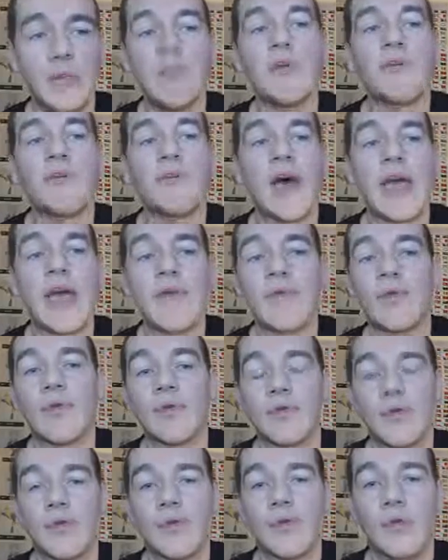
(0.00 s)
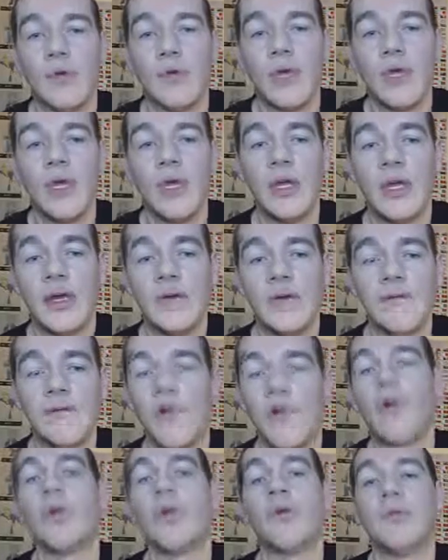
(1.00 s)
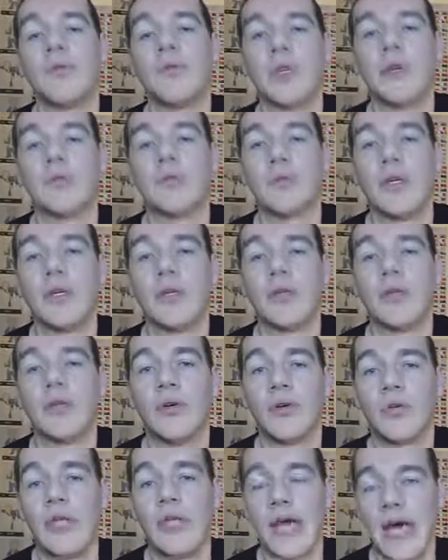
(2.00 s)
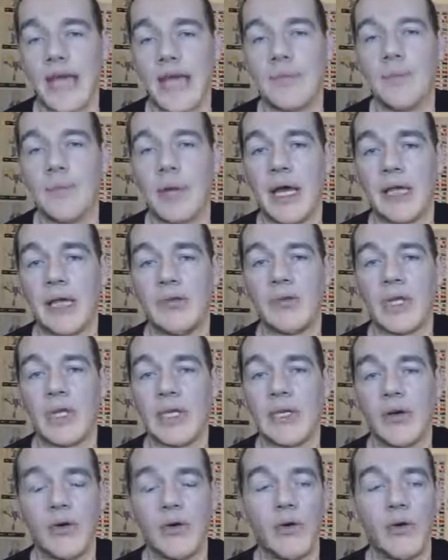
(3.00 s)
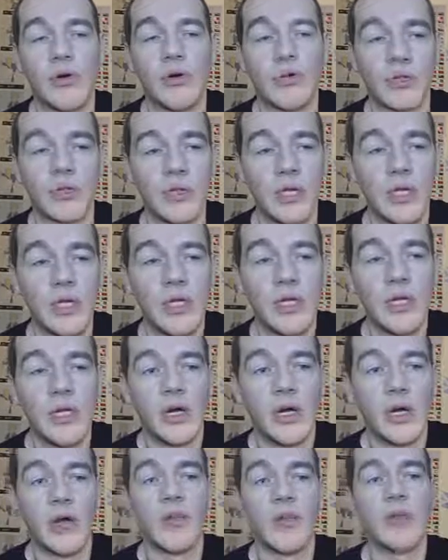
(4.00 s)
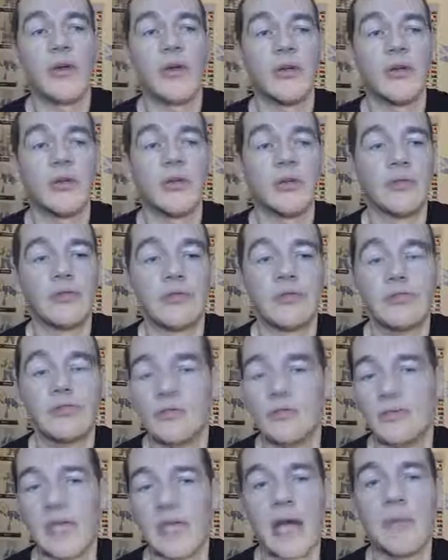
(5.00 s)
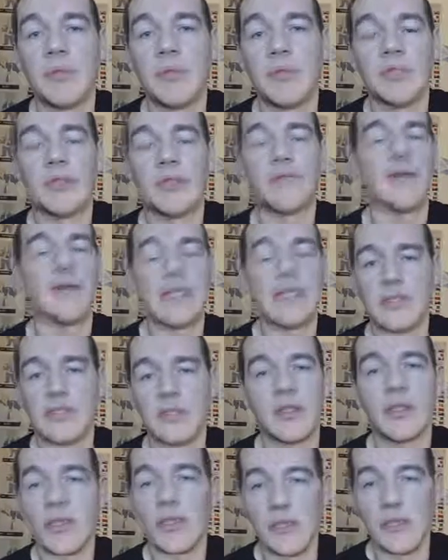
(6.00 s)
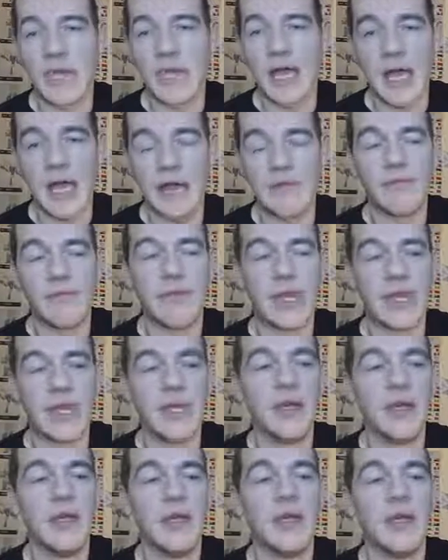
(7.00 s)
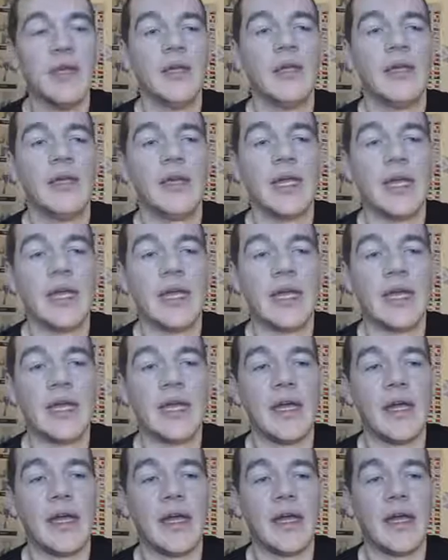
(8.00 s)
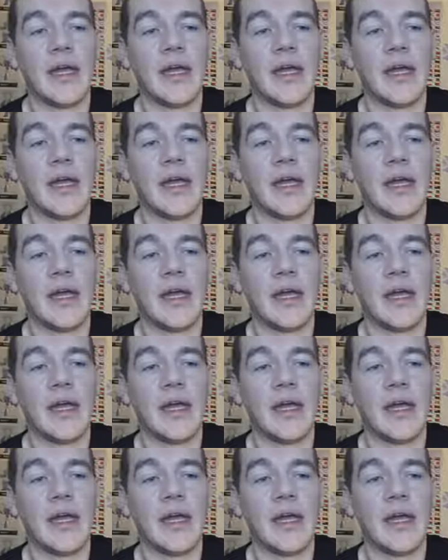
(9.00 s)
number five goes to Fallout Shelter on the iPad, right? Or other tablet device that you may have, right? Uh,